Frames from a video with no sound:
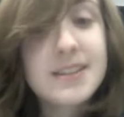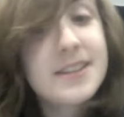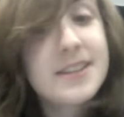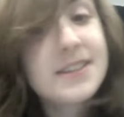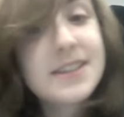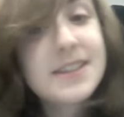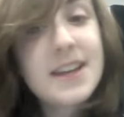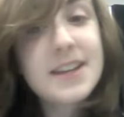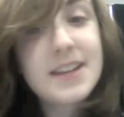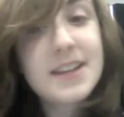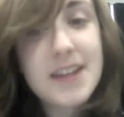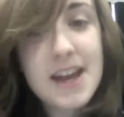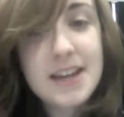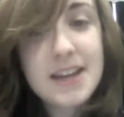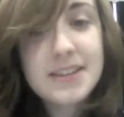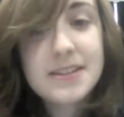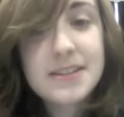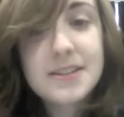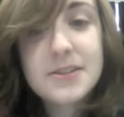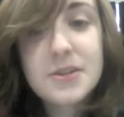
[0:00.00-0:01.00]
said
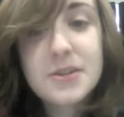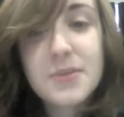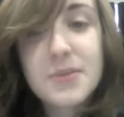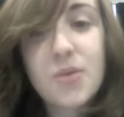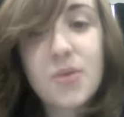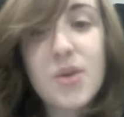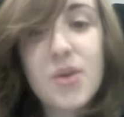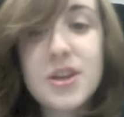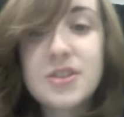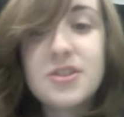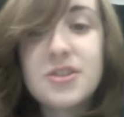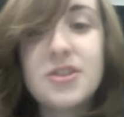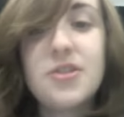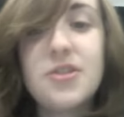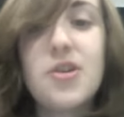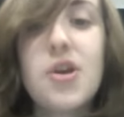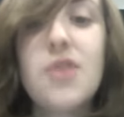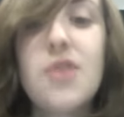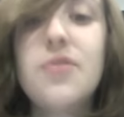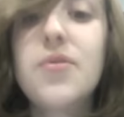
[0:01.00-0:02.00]
yes to my
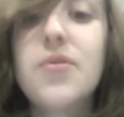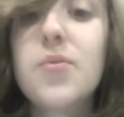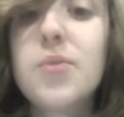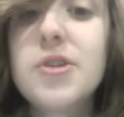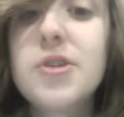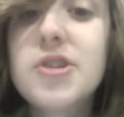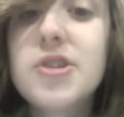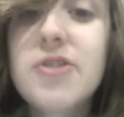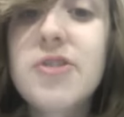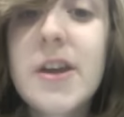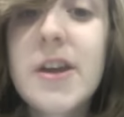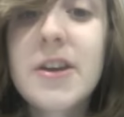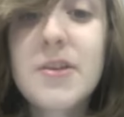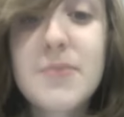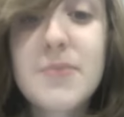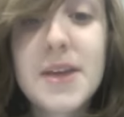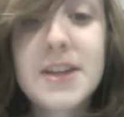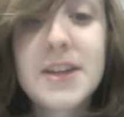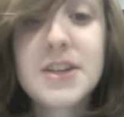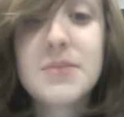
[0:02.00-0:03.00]
question of, would you
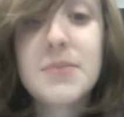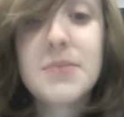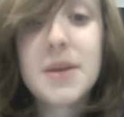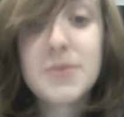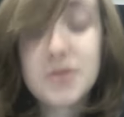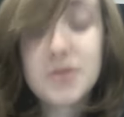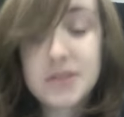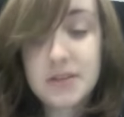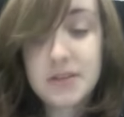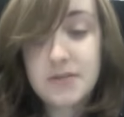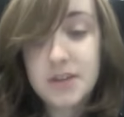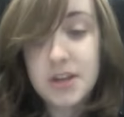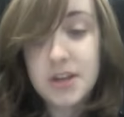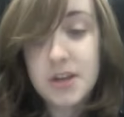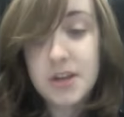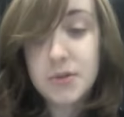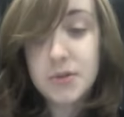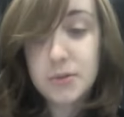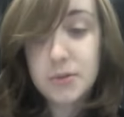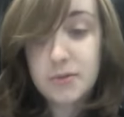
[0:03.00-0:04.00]
recommend my music
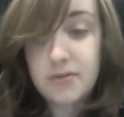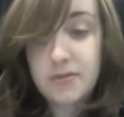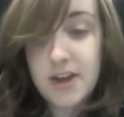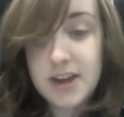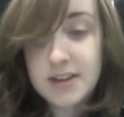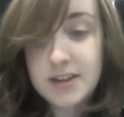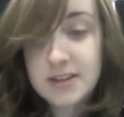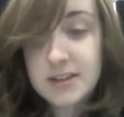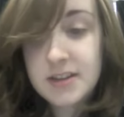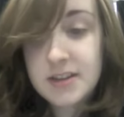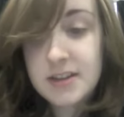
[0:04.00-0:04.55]
video to a friend?